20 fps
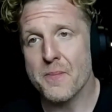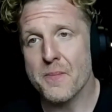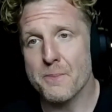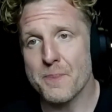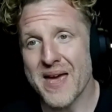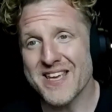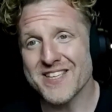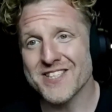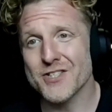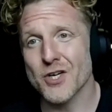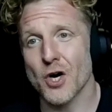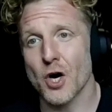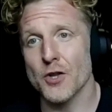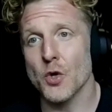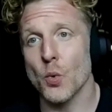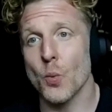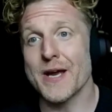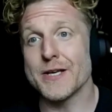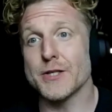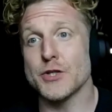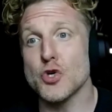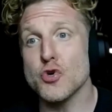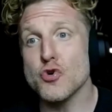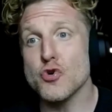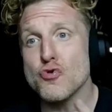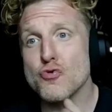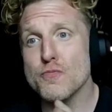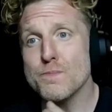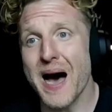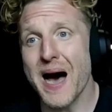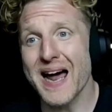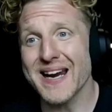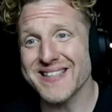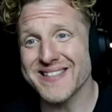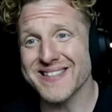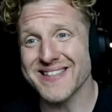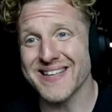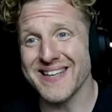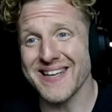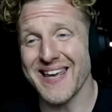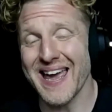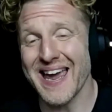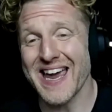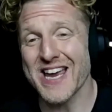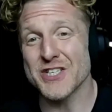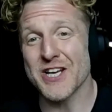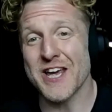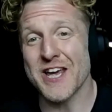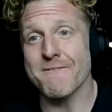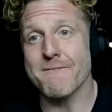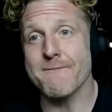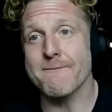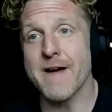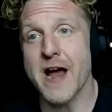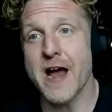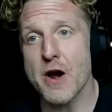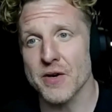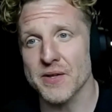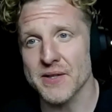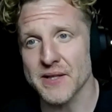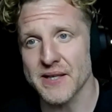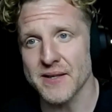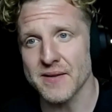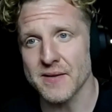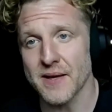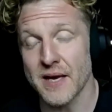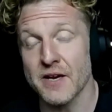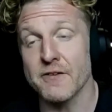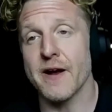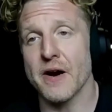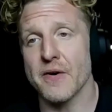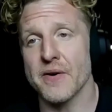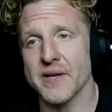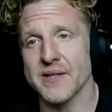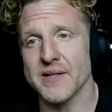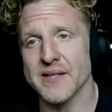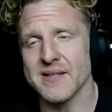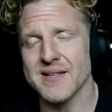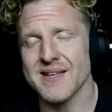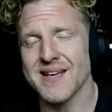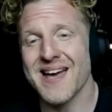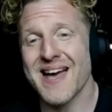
based on the way two bodies engage invariantly